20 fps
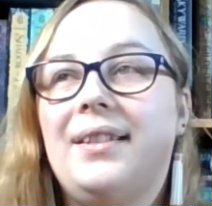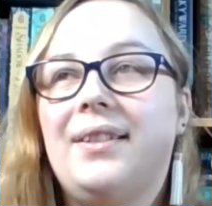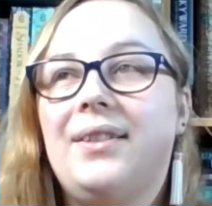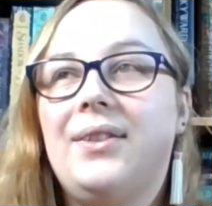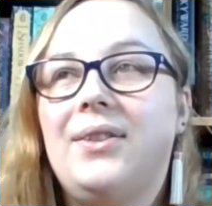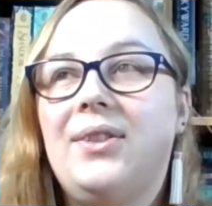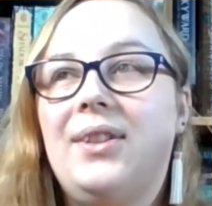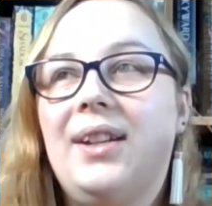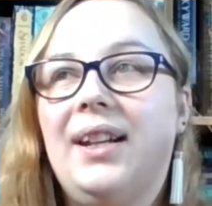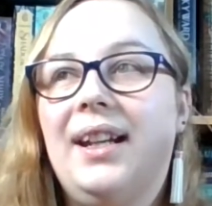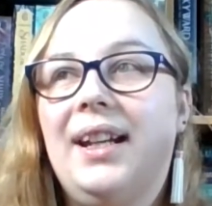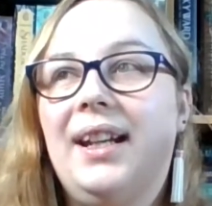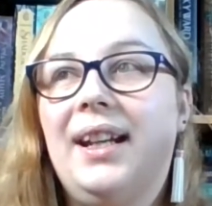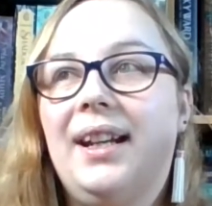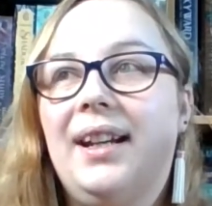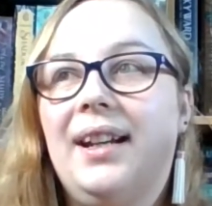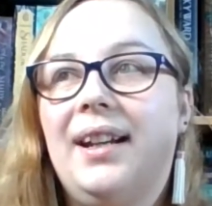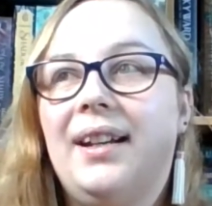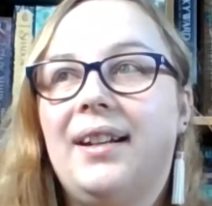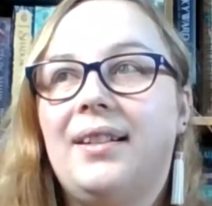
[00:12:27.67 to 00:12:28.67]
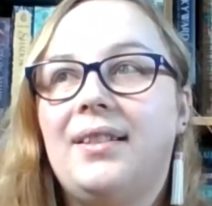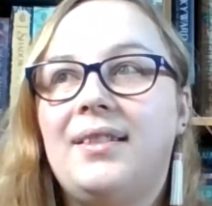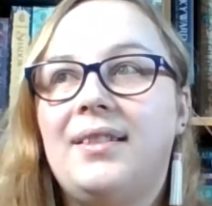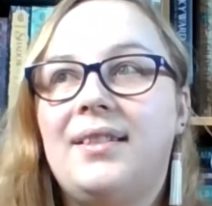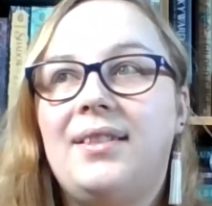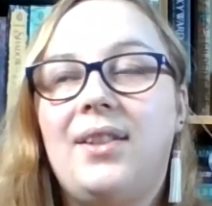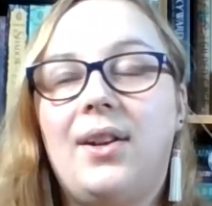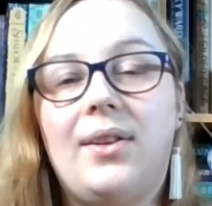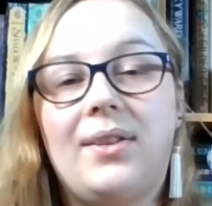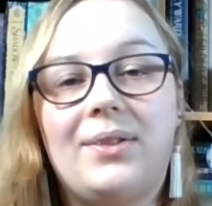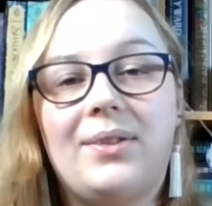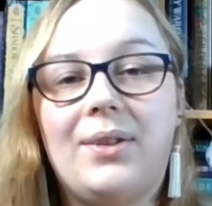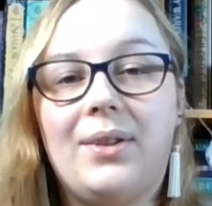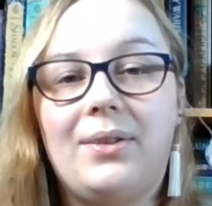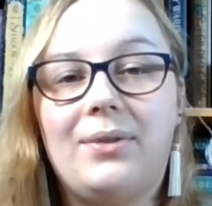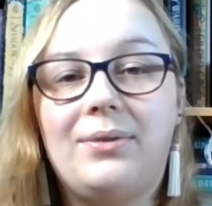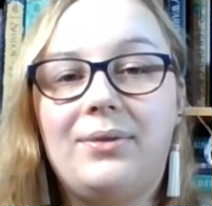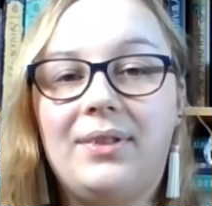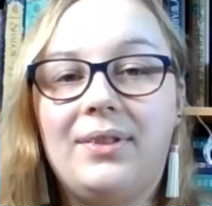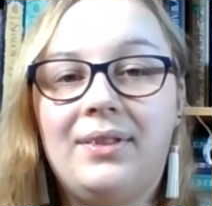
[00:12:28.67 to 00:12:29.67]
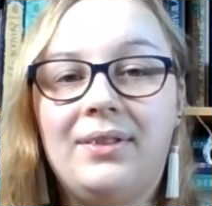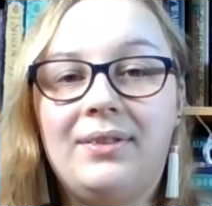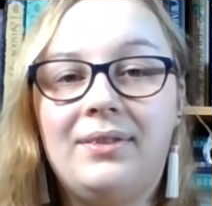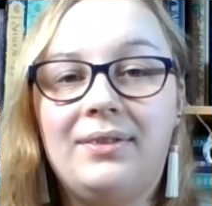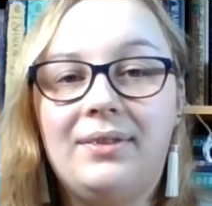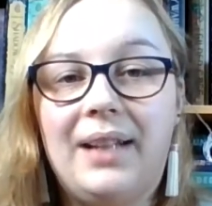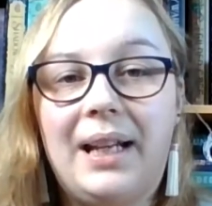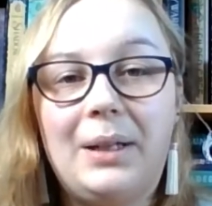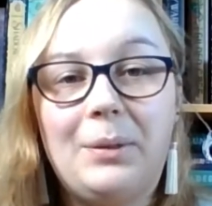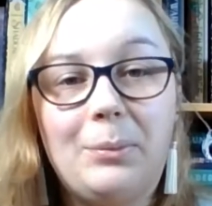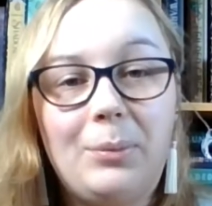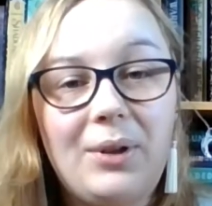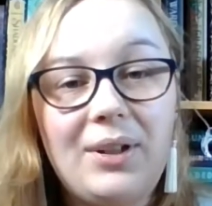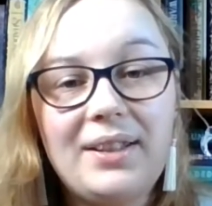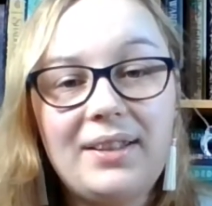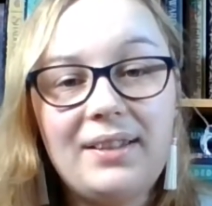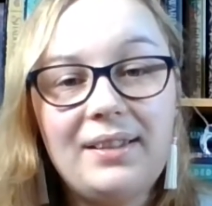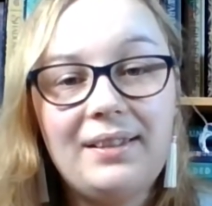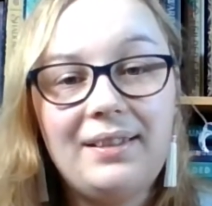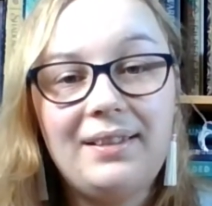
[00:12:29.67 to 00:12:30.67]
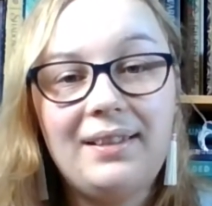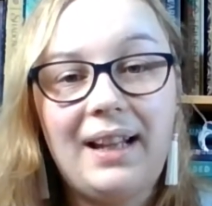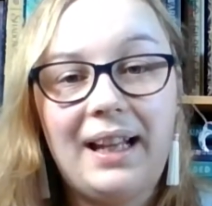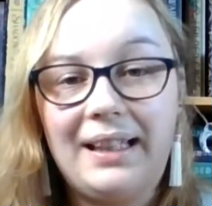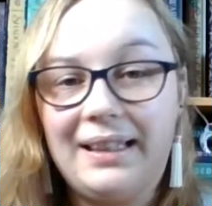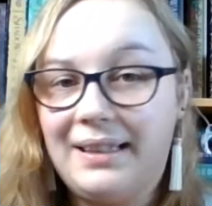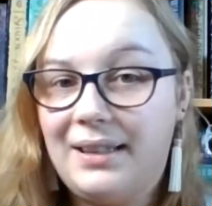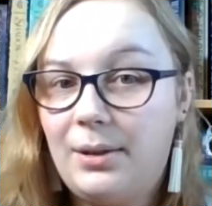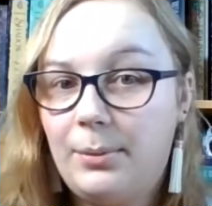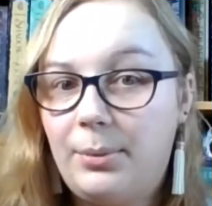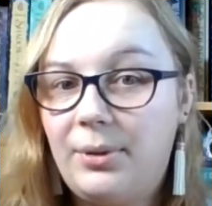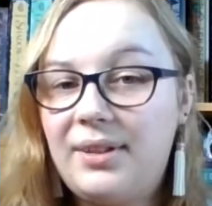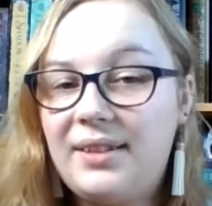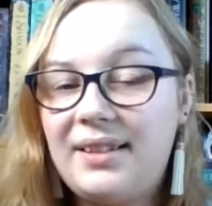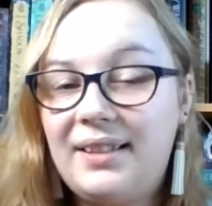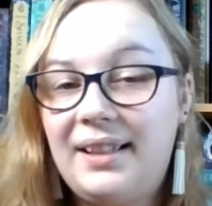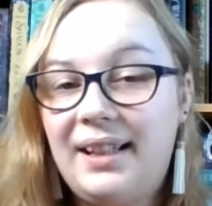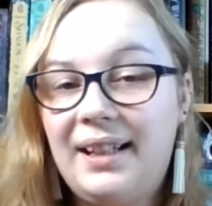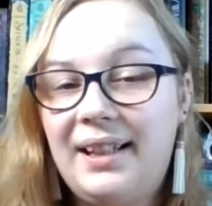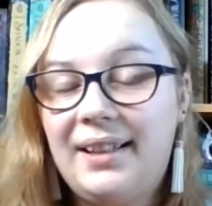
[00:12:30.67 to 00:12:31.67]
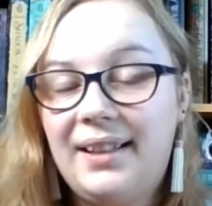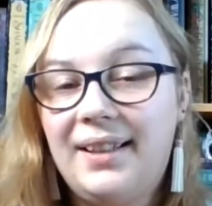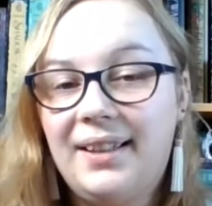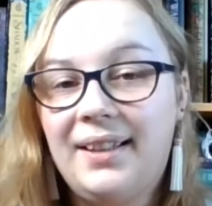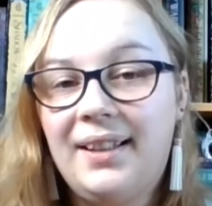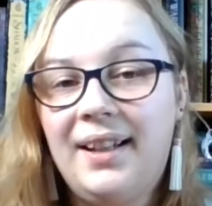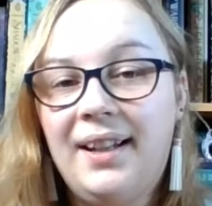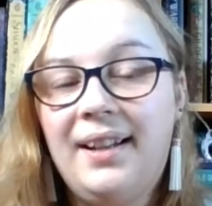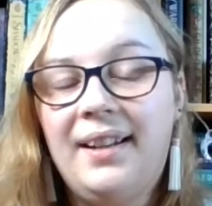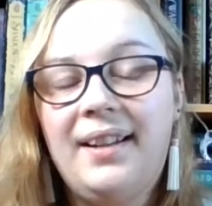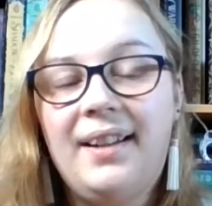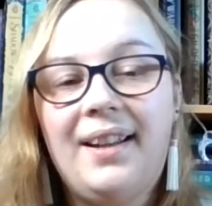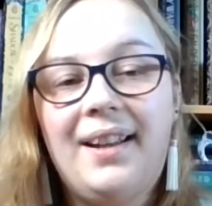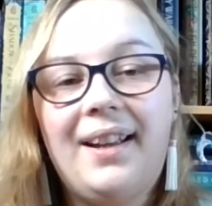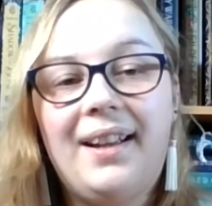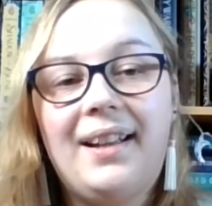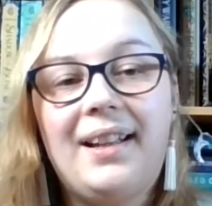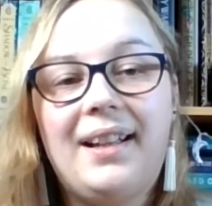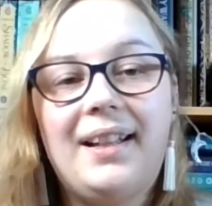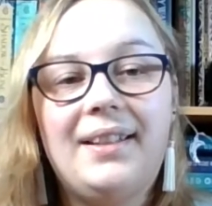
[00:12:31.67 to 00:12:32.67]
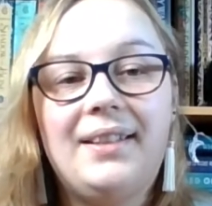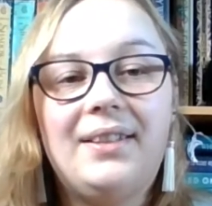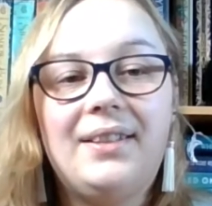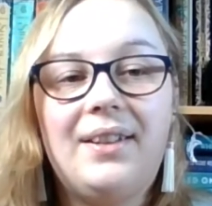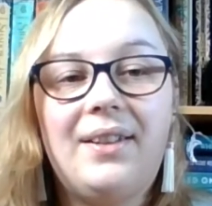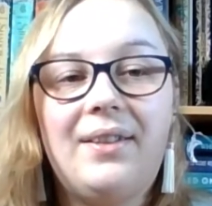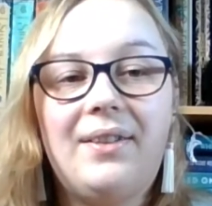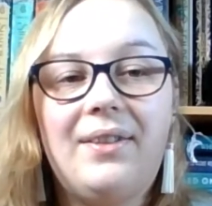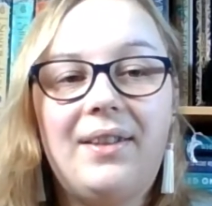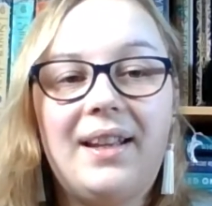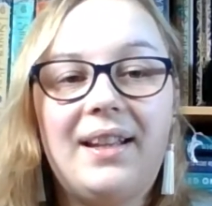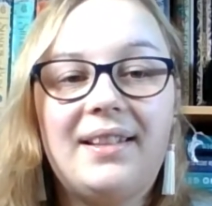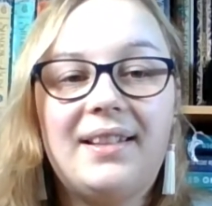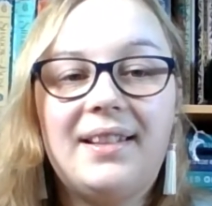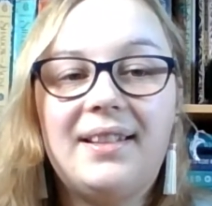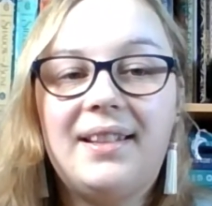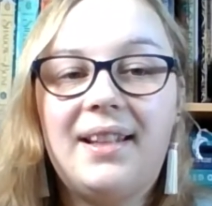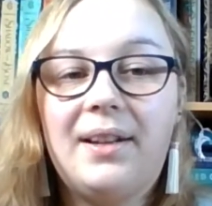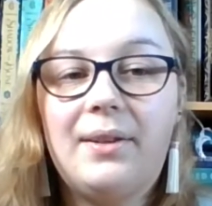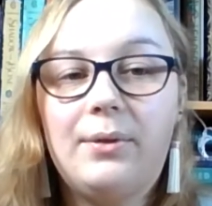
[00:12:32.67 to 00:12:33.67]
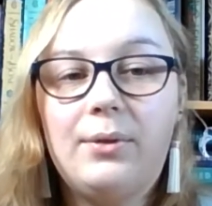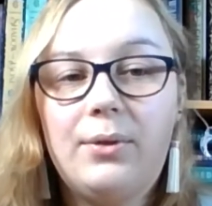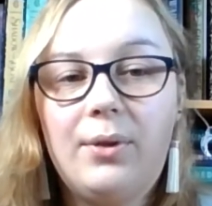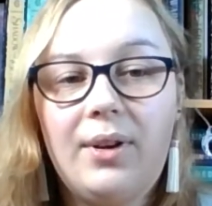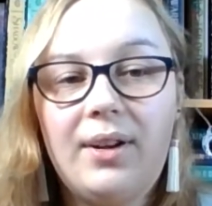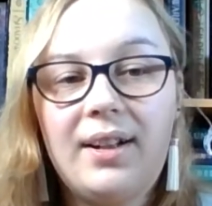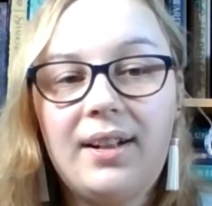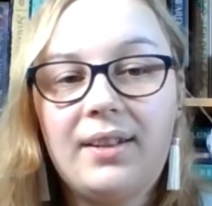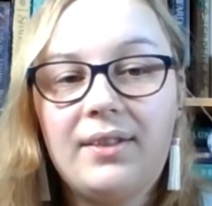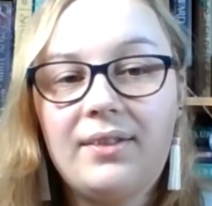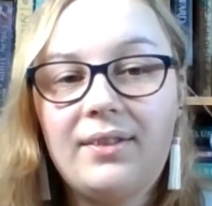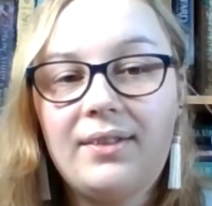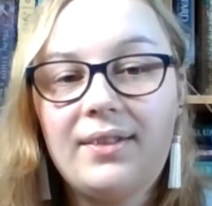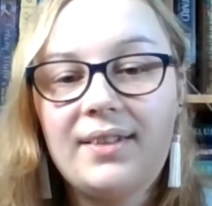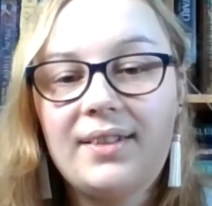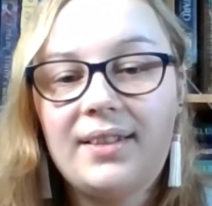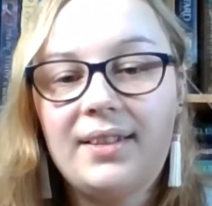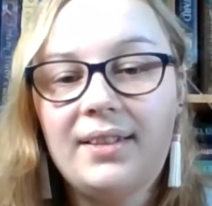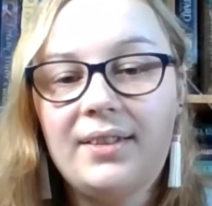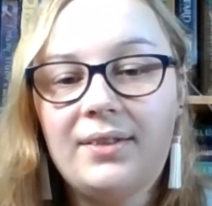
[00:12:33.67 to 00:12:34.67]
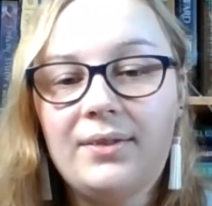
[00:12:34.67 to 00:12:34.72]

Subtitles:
she starts off in prison as the prison healer, and there's a set of trials,